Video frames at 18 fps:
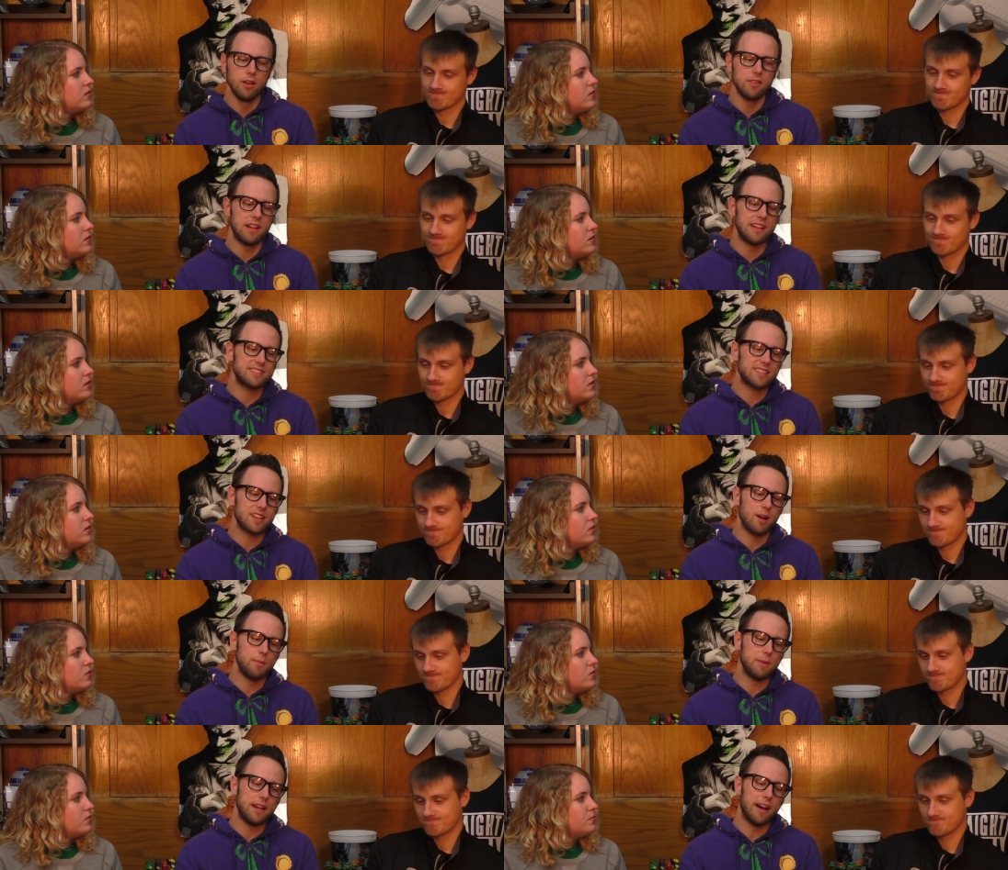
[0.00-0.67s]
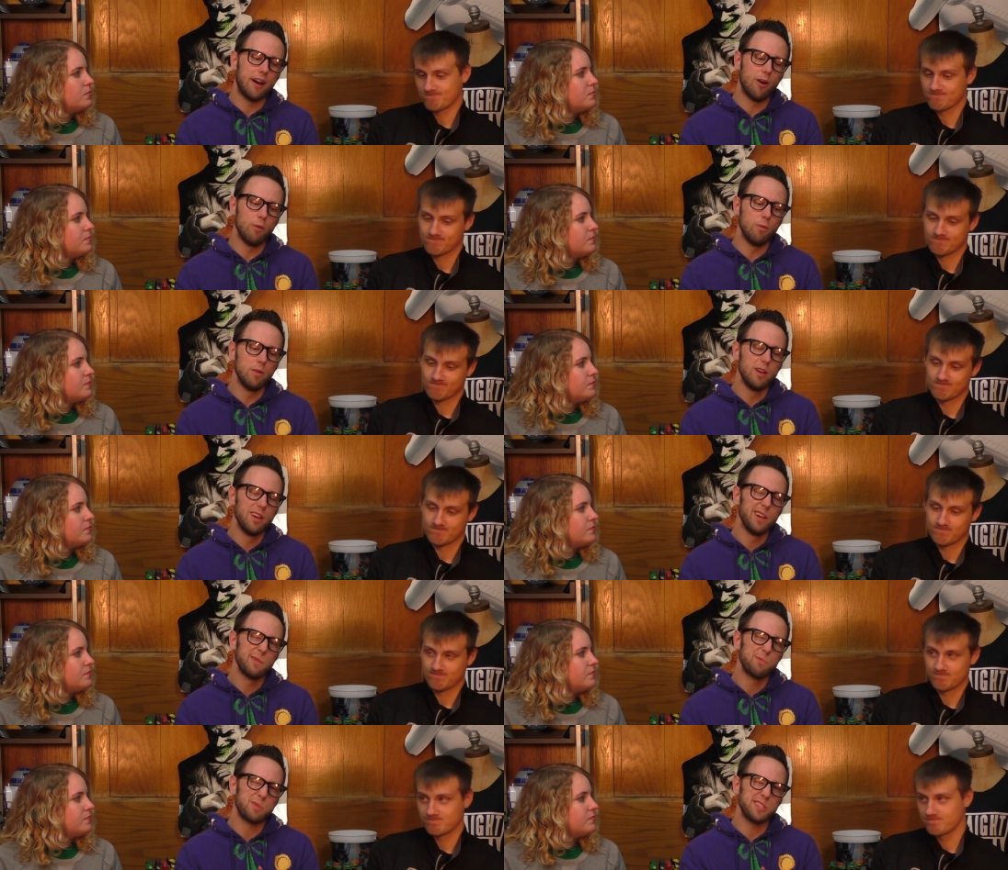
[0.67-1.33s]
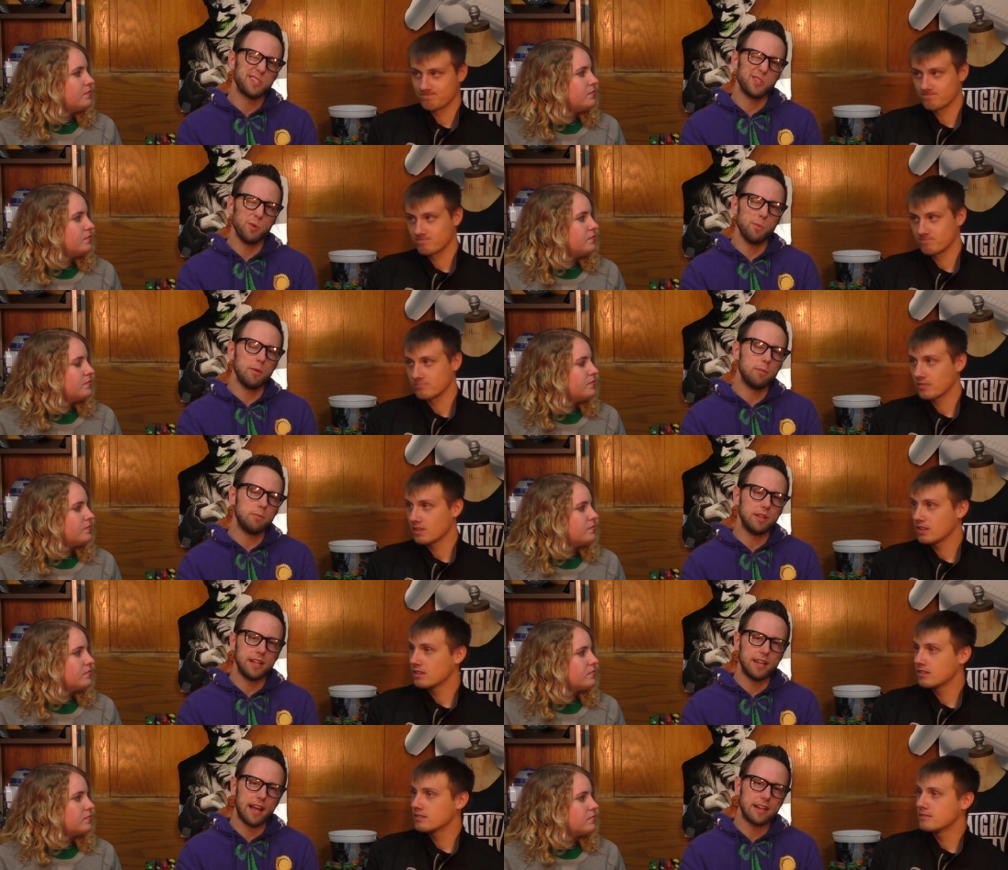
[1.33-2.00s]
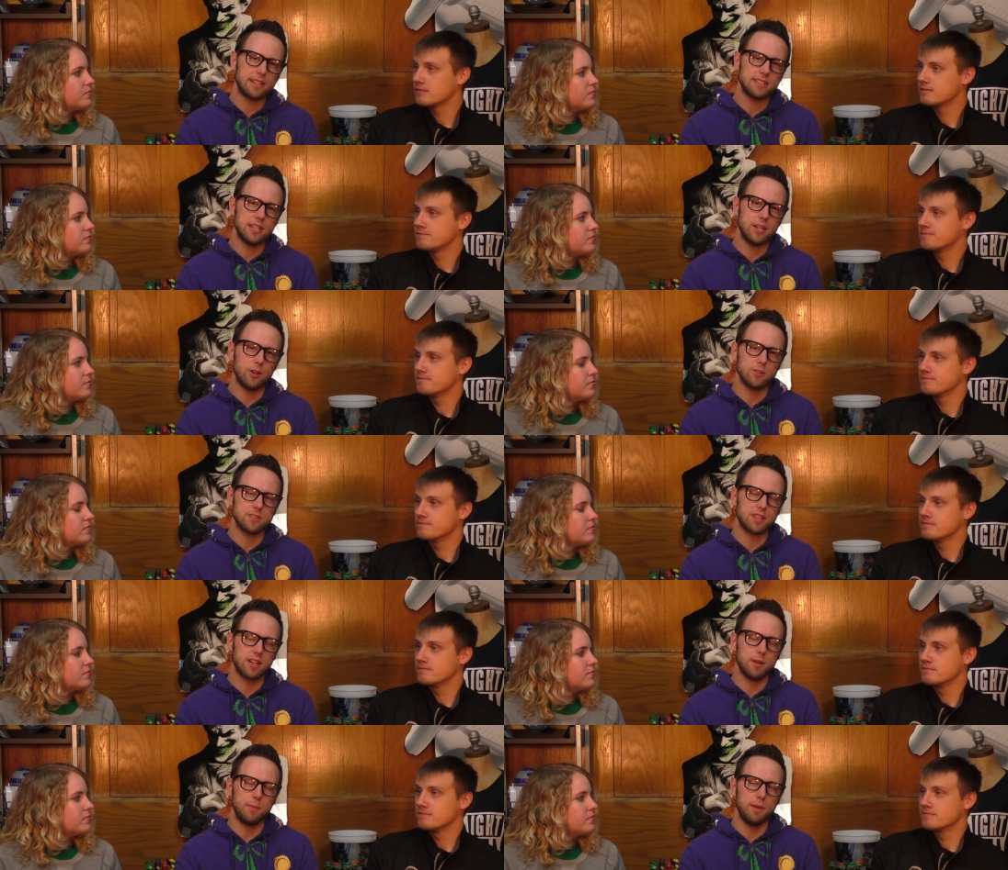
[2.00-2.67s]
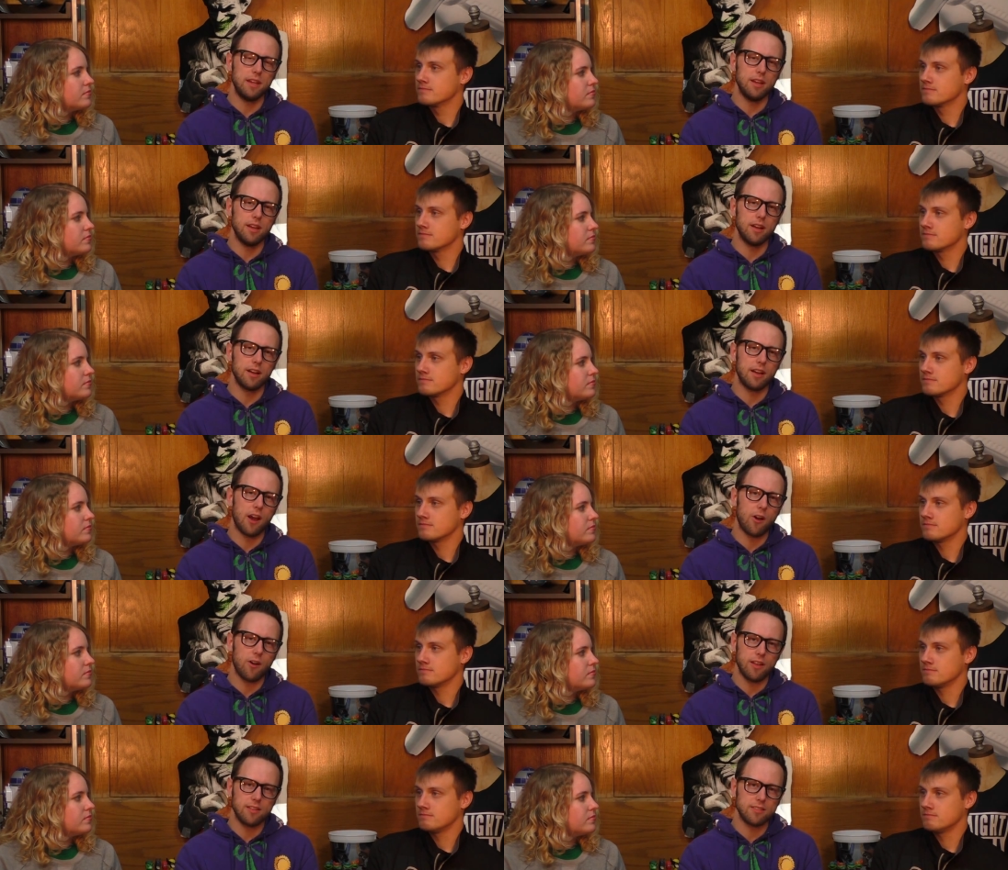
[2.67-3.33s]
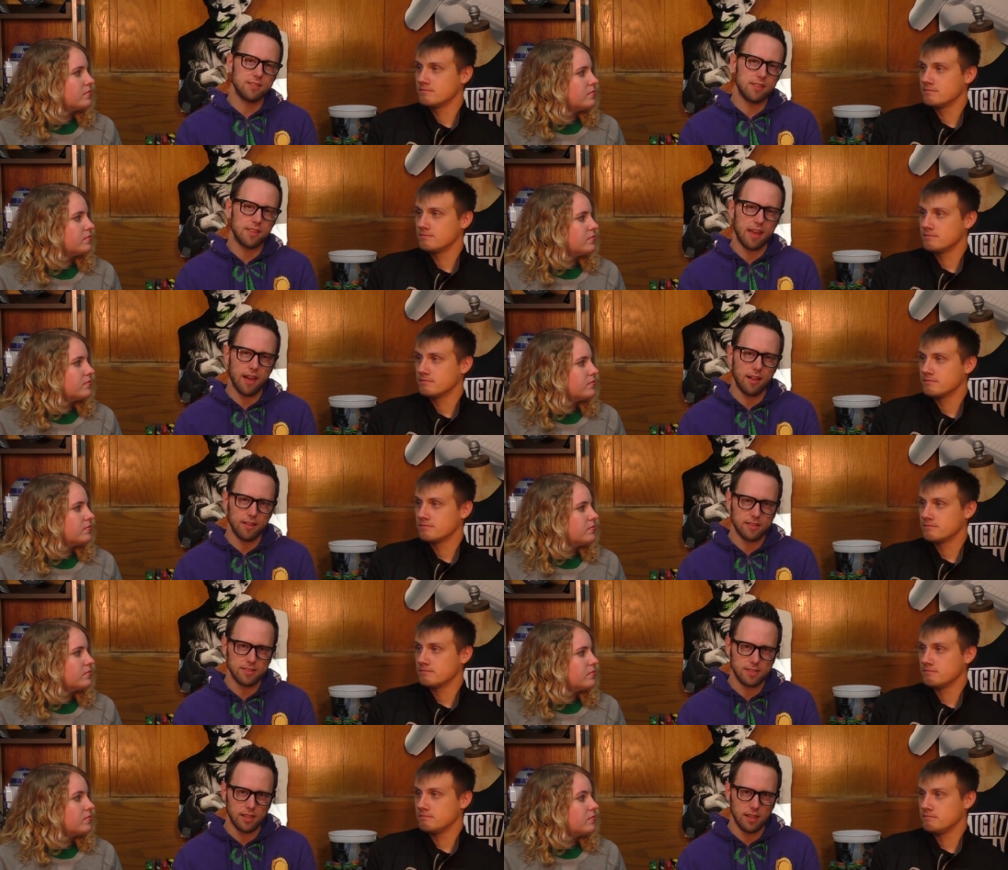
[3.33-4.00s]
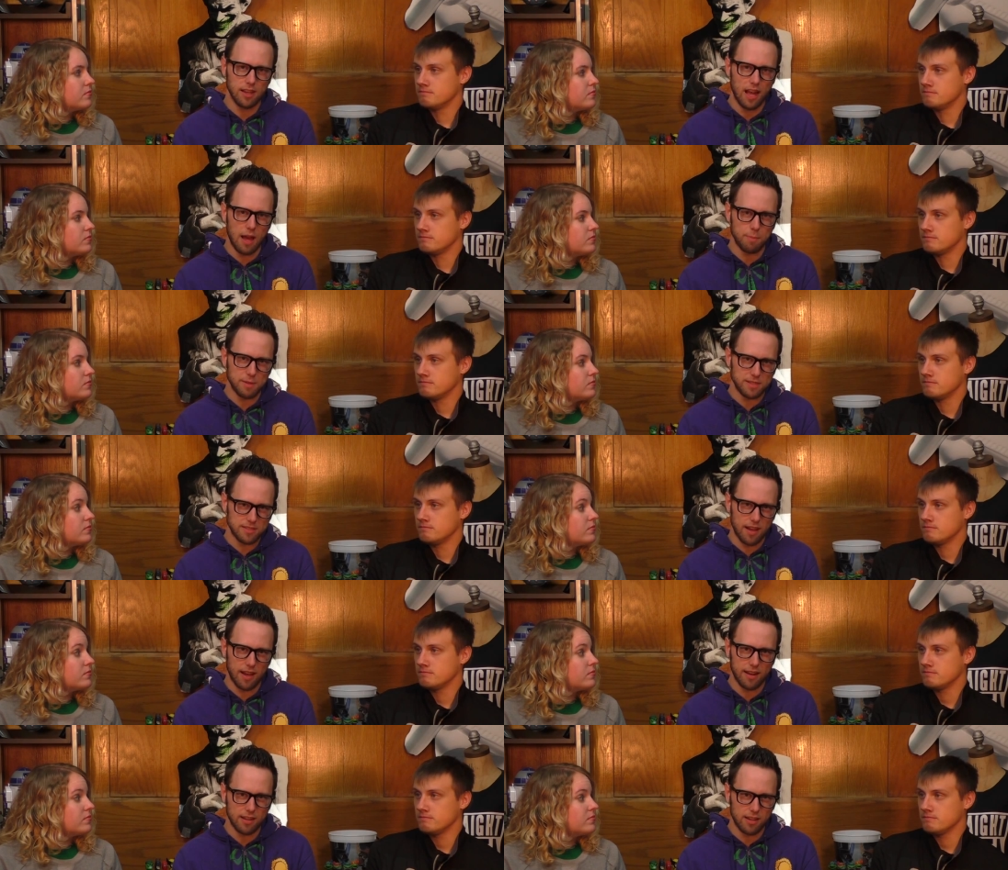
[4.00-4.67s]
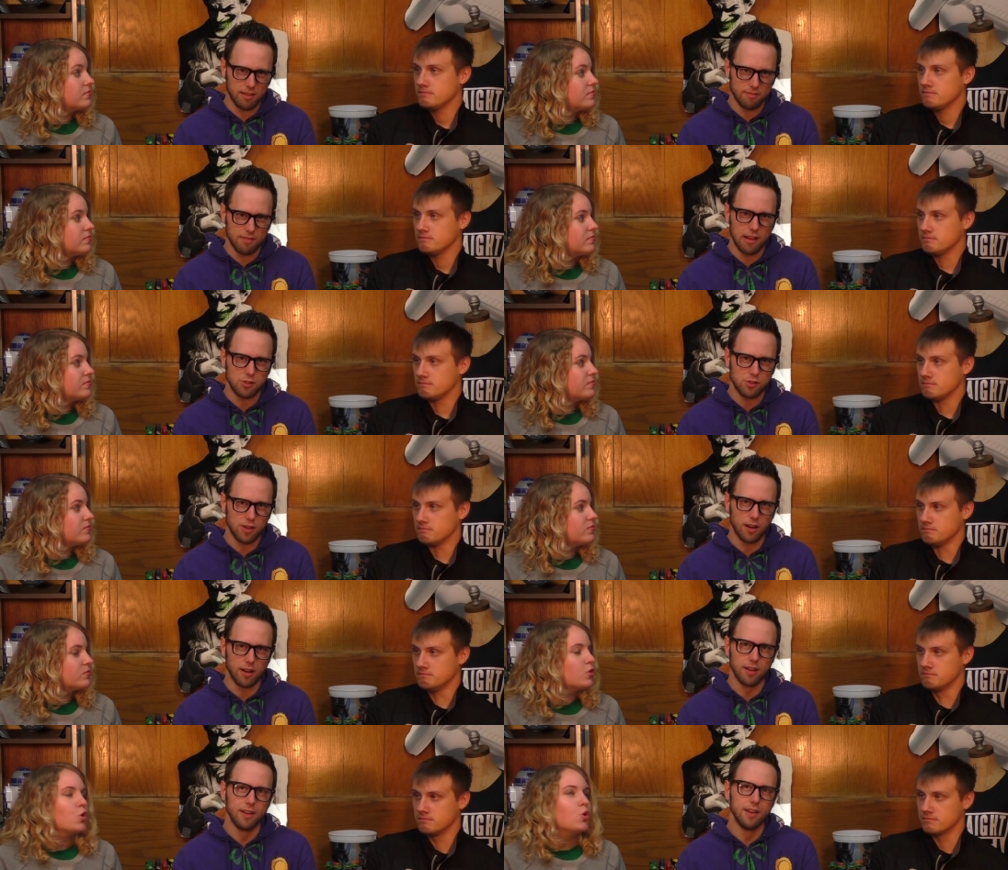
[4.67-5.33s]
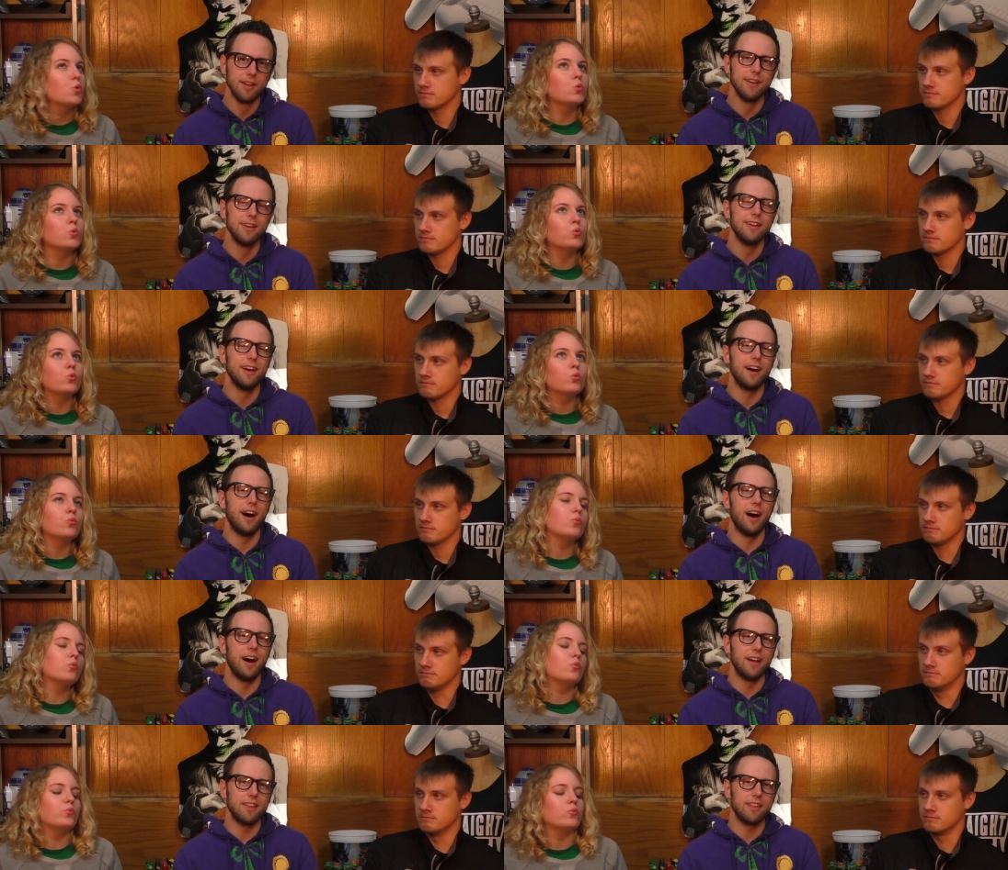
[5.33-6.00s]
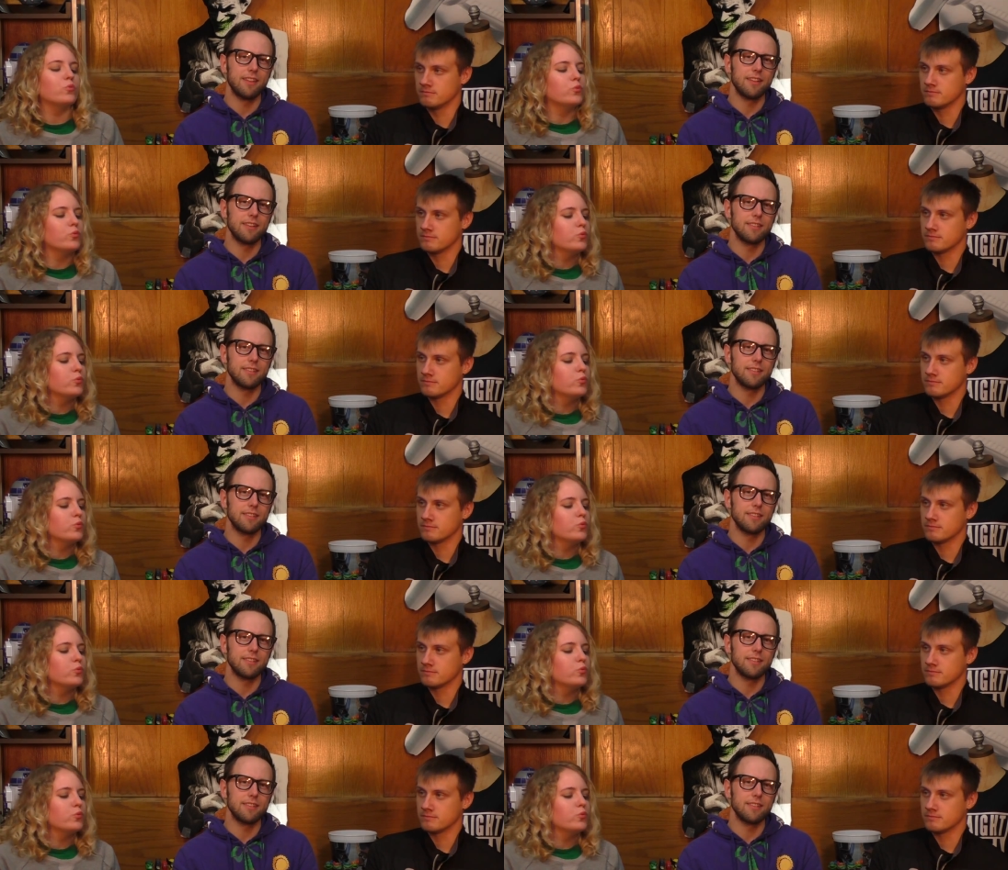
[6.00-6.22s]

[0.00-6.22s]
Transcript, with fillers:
Speaker 1: that's coming out presumably next year is going to be a Guardians of the Galaxy episodic adventure. Uh,